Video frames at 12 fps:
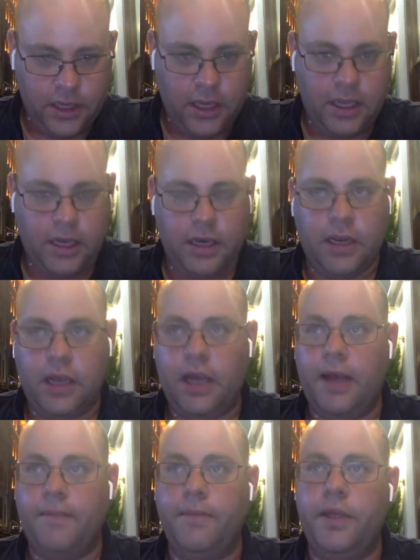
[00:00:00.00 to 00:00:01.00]
And
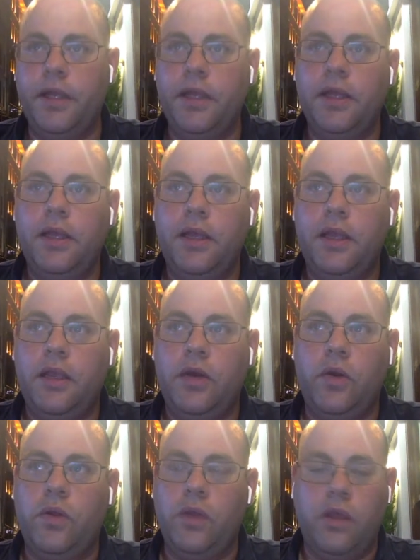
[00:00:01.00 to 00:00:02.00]

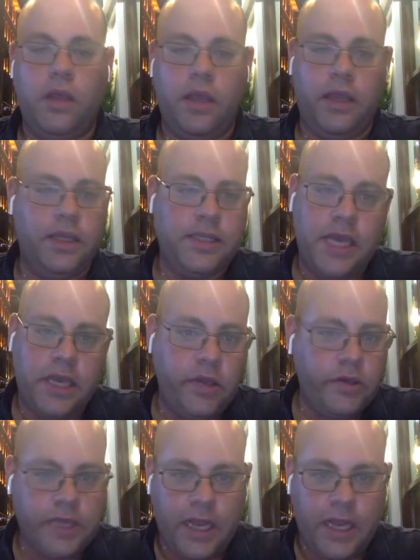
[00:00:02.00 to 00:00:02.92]
it can take you